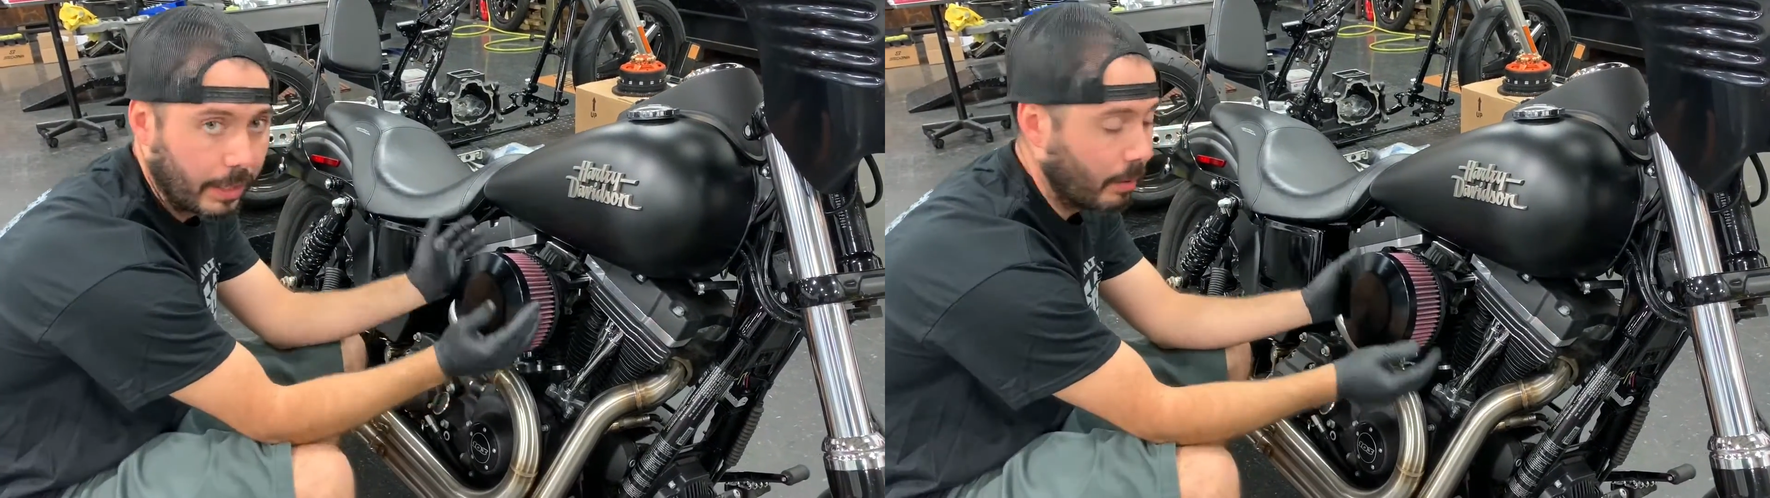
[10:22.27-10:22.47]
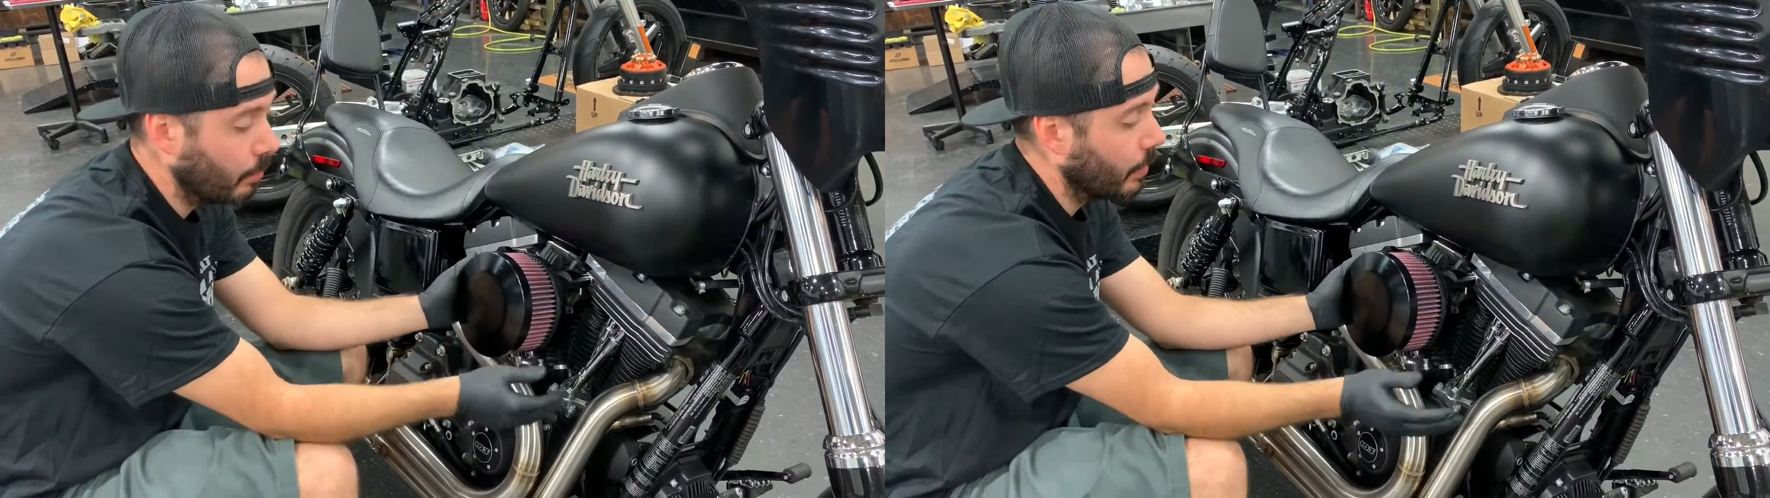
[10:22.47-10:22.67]

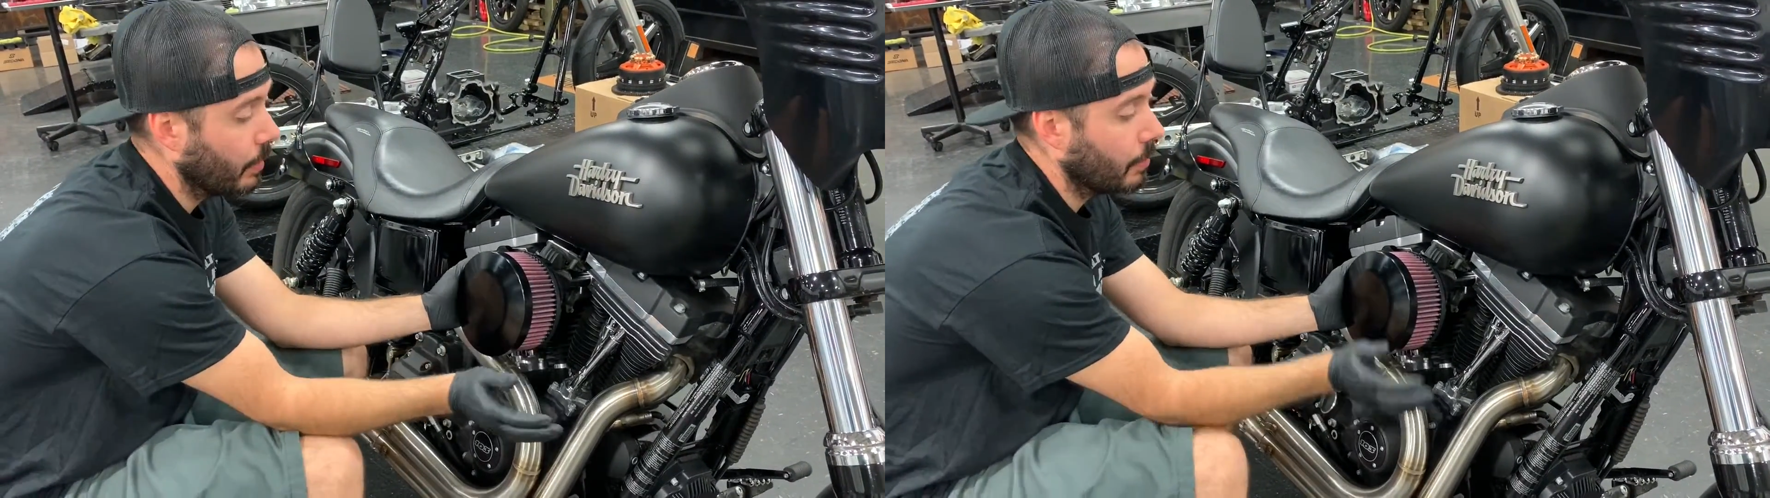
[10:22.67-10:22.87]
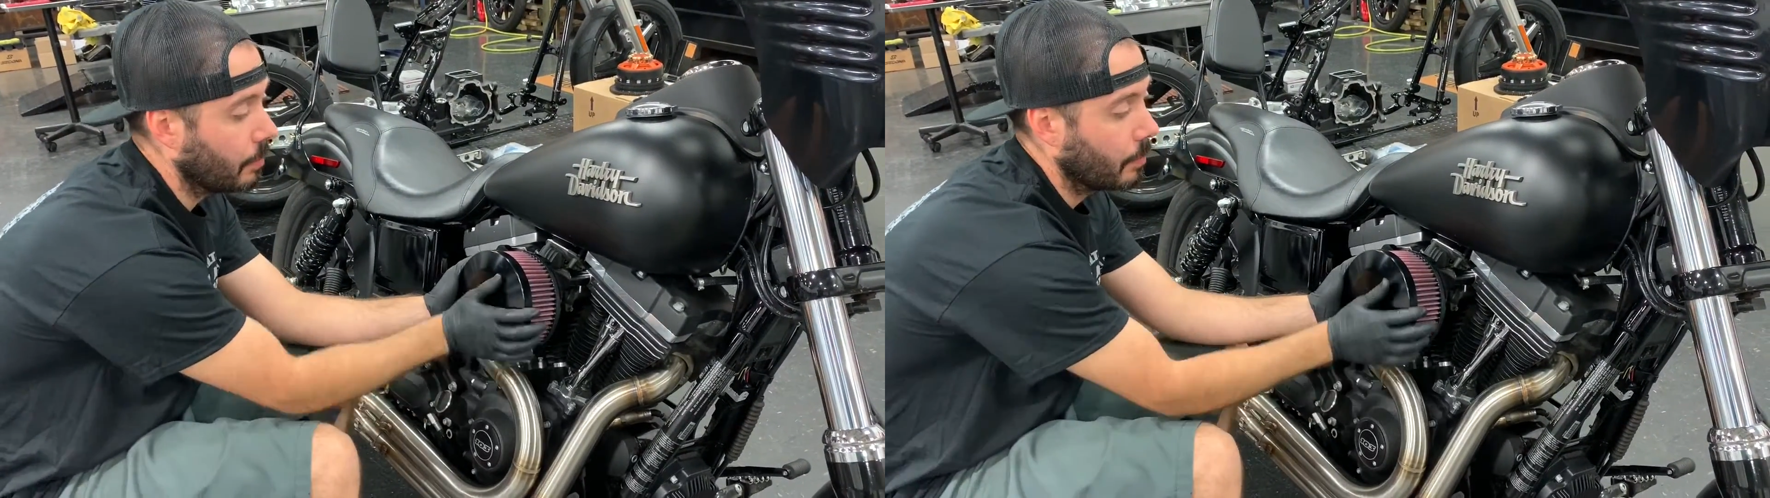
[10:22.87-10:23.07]
that in
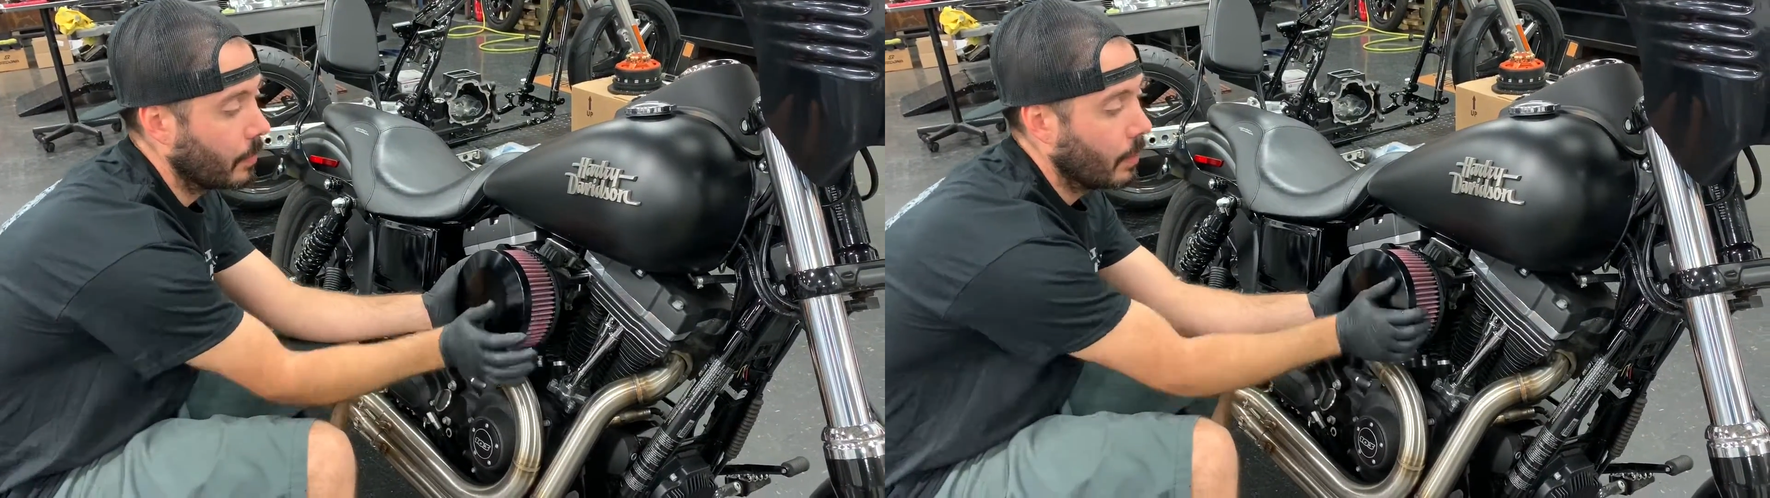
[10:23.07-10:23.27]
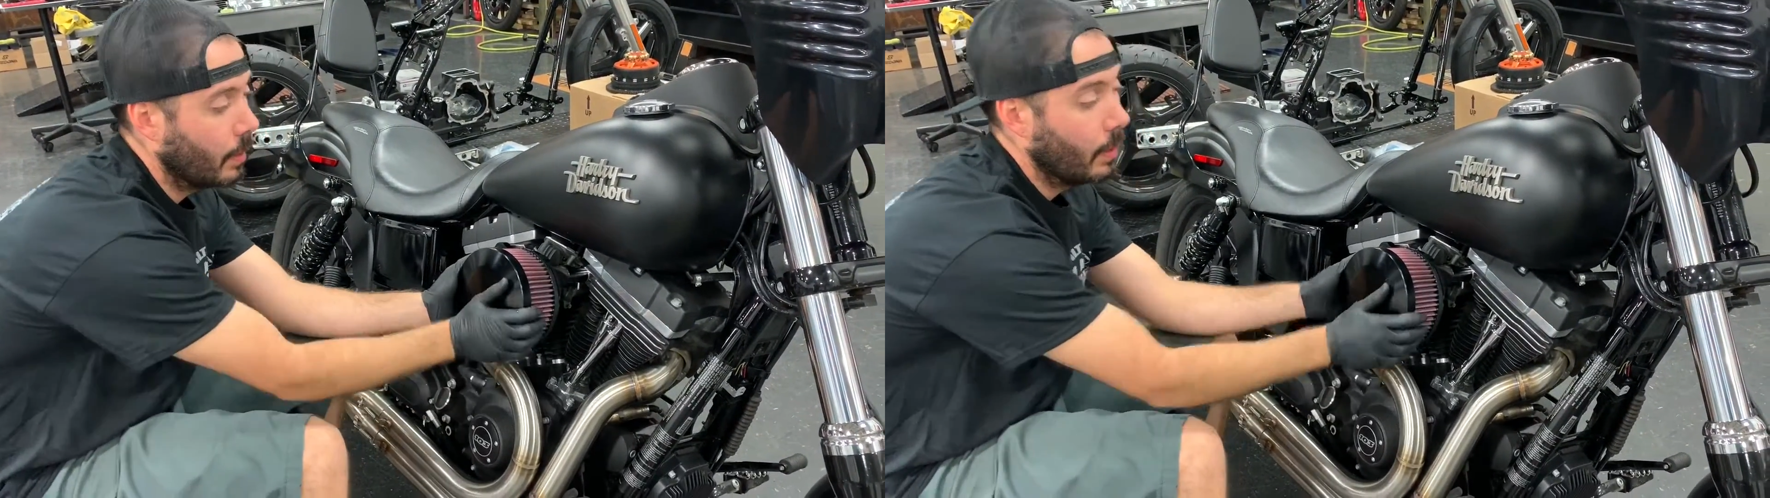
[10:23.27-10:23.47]
place.
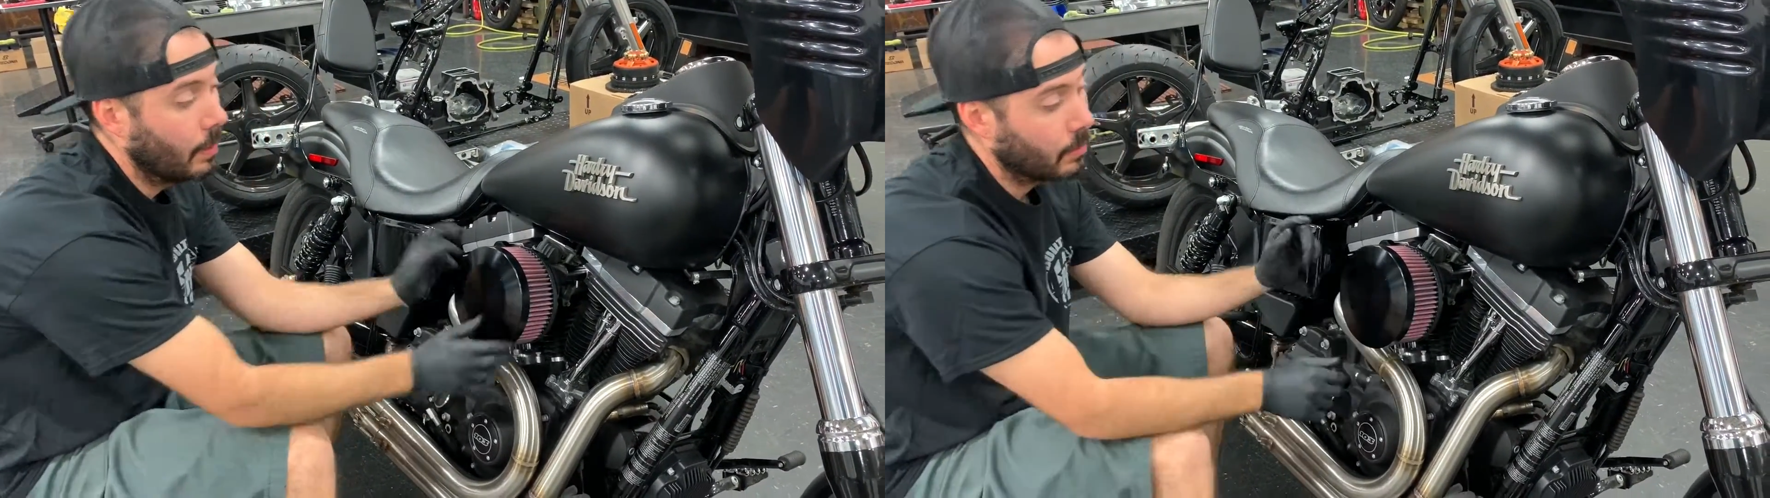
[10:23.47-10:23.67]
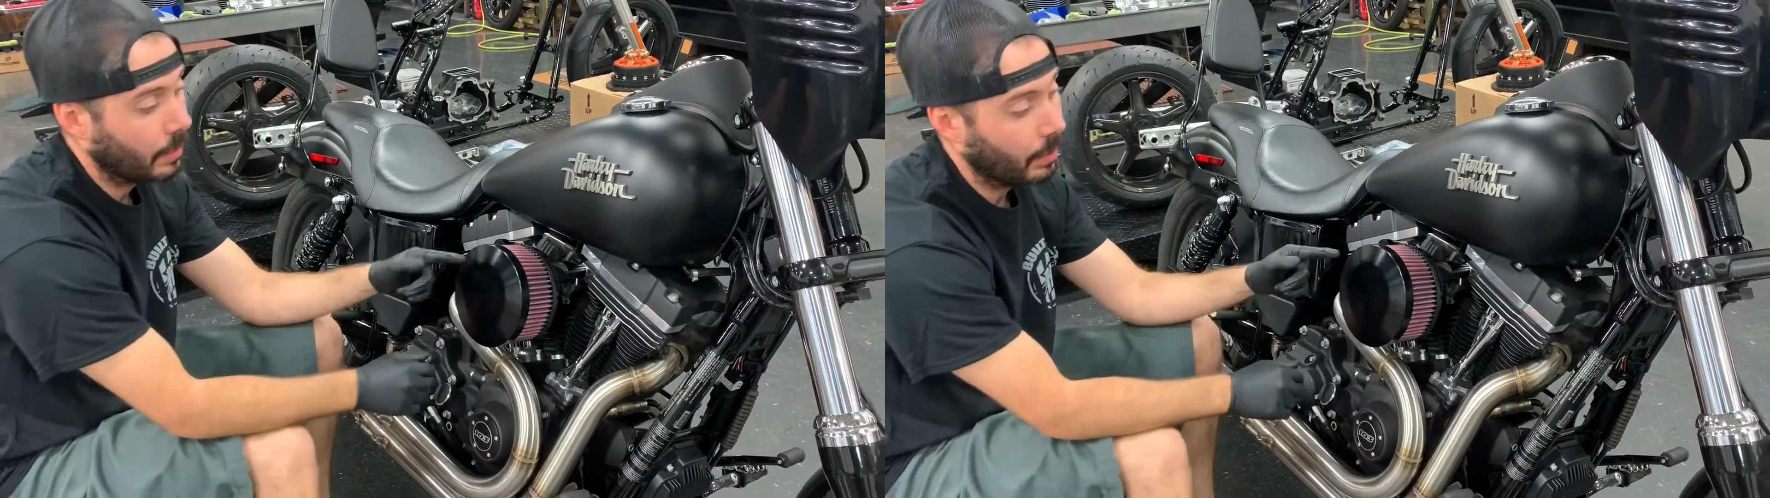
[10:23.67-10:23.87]

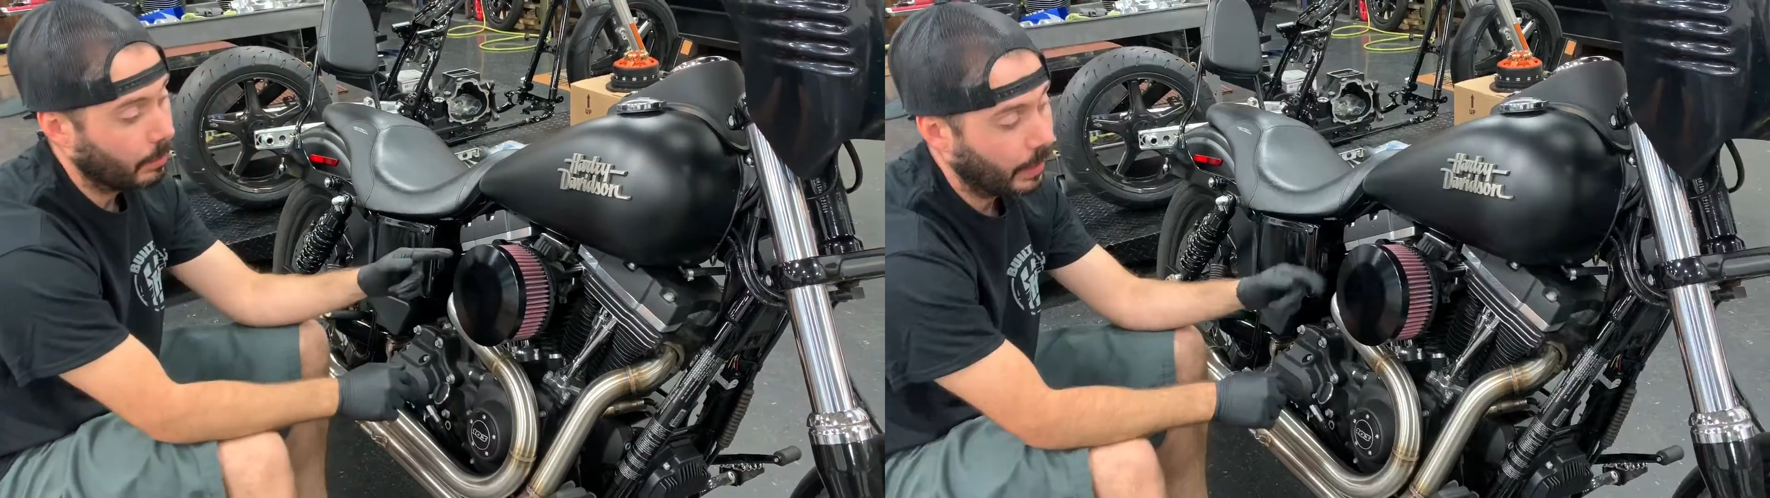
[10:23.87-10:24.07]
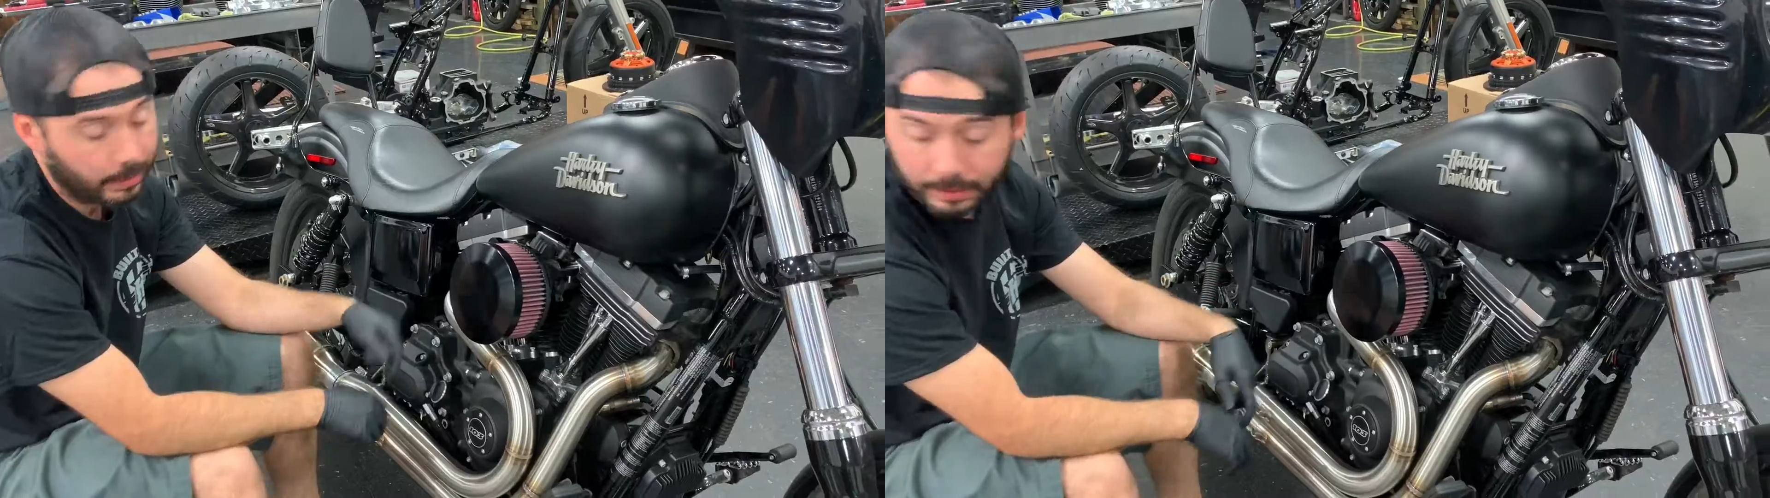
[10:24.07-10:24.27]
So now that we got